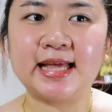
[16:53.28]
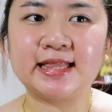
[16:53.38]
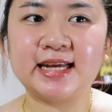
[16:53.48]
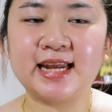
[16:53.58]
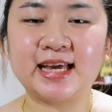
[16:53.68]
and
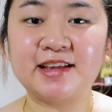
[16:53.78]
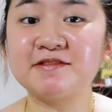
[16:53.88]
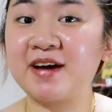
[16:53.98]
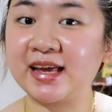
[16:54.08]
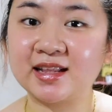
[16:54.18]
then I can
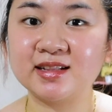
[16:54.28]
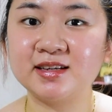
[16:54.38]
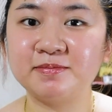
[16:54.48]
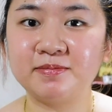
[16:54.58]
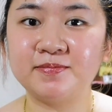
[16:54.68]

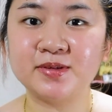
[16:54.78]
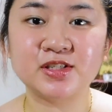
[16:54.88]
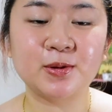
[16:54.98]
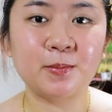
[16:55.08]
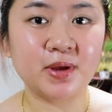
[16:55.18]
finally
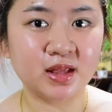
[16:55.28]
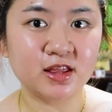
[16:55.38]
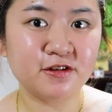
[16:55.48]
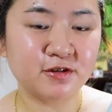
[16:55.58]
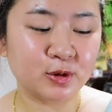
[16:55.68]
submit
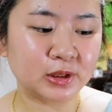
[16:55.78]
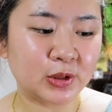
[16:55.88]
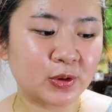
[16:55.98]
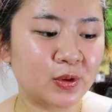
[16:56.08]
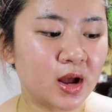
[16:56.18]
the
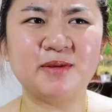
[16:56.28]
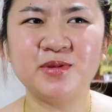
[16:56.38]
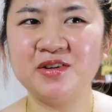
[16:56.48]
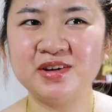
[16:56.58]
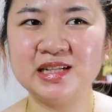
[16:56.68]
photo.
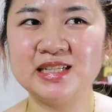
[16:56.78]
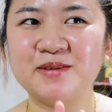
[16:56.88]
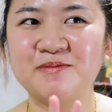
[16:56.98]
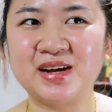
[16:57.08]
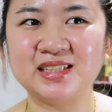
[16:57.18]
I'm not really
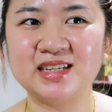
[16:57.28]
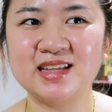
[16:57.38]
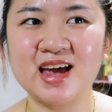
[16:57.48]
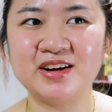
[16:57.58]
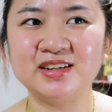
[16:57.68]
the best
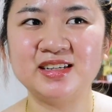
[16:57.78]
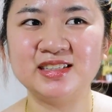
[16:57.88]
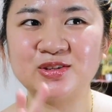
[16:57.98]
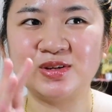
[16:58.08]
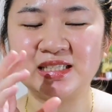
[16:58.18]
at
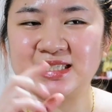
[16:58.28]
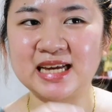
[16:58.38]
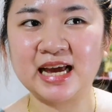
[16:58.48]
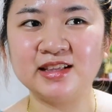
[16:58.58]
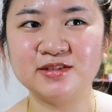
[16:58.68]
ironing, so it's
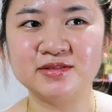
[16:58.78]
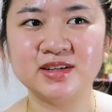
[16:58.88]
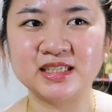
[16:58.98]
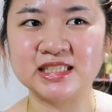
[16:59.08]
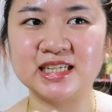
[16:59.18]
kind of
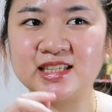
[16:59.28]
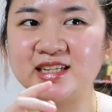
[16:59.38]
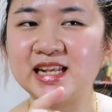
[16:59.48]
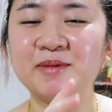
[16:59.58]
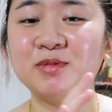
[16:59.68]

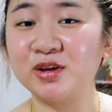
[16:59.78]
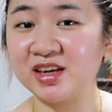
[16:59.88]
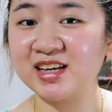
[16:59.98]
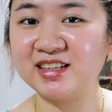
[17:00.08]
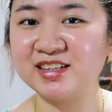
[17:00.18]
irritating that I'm
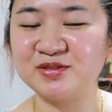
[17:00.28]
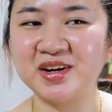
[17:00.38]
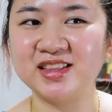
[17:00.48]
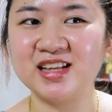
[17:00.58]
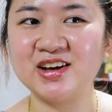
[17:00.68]
looking at it
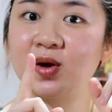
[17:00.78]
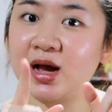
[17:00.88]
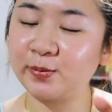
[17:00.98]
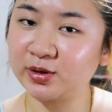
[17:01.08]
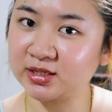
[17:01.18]
right now.
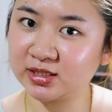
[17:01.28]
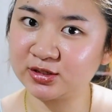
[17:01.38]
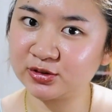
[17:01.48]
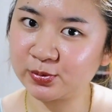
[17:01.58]
I'm gonna see you